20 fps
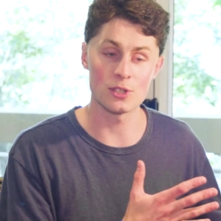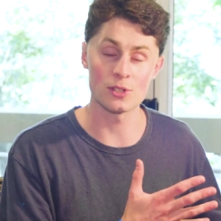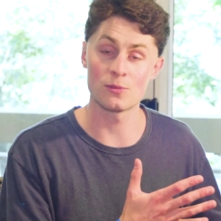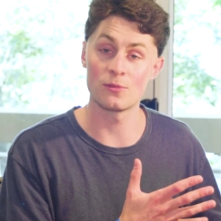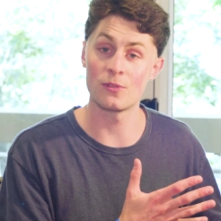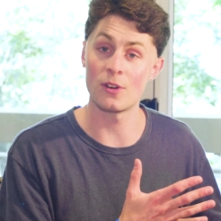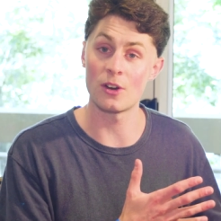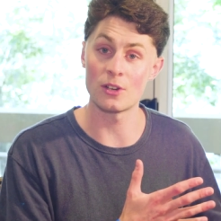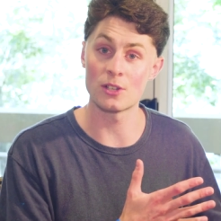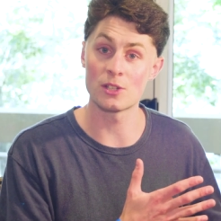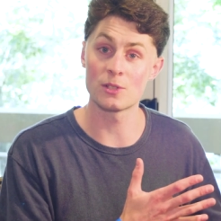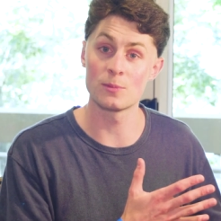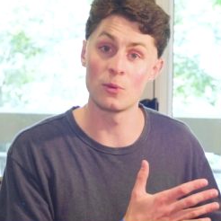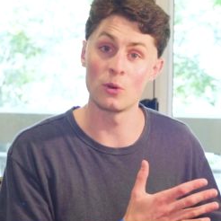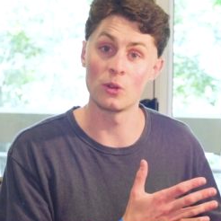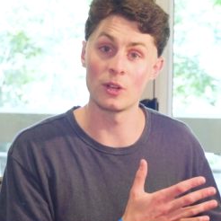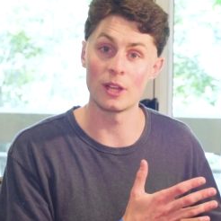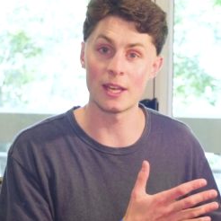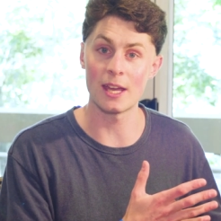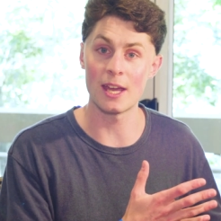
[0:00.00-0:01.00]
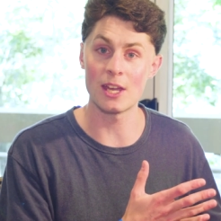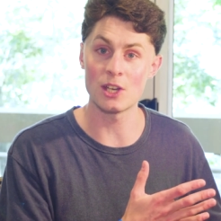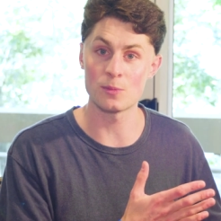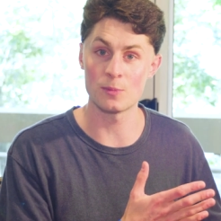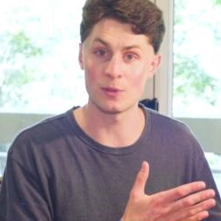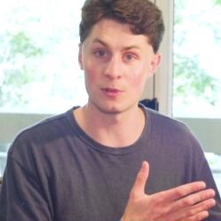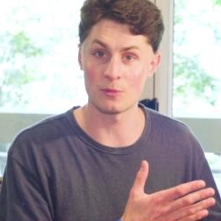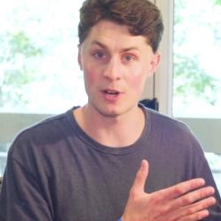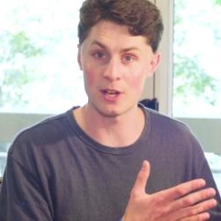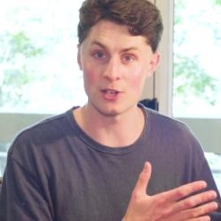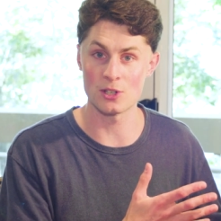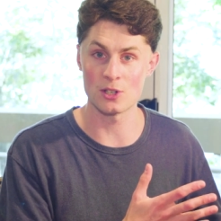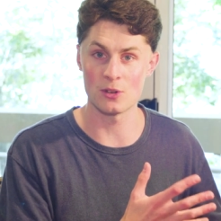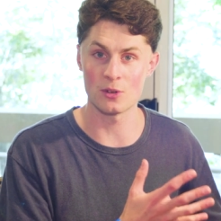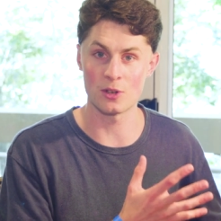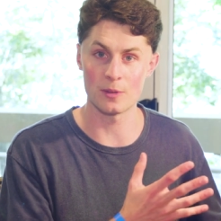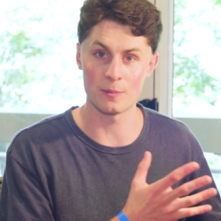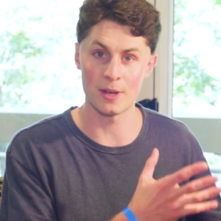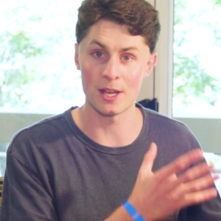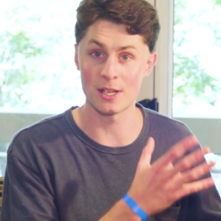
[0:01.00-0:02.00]
which is a very small engagement
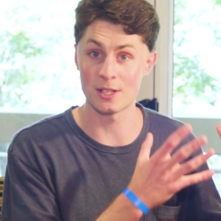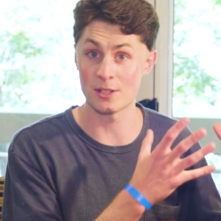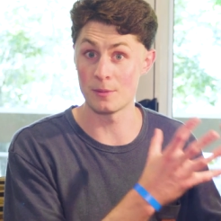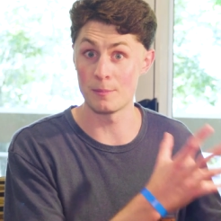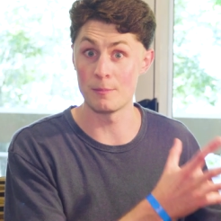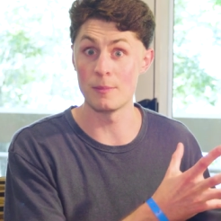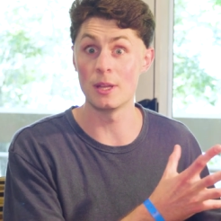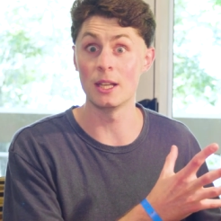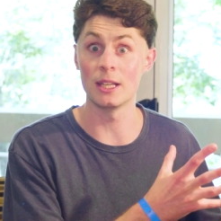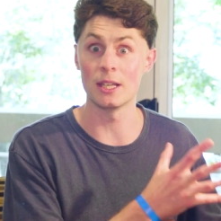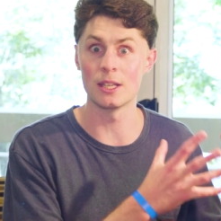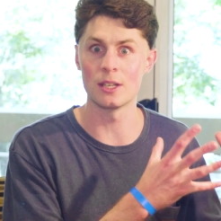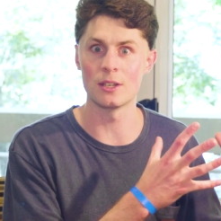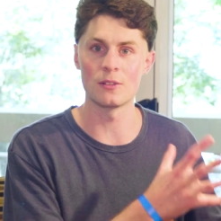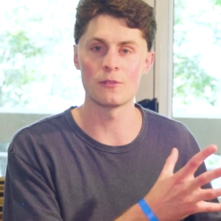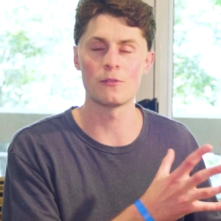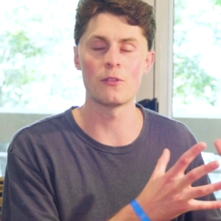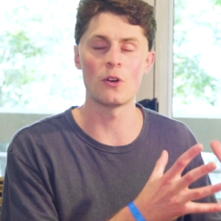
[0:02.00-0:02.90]
ratio compared to the million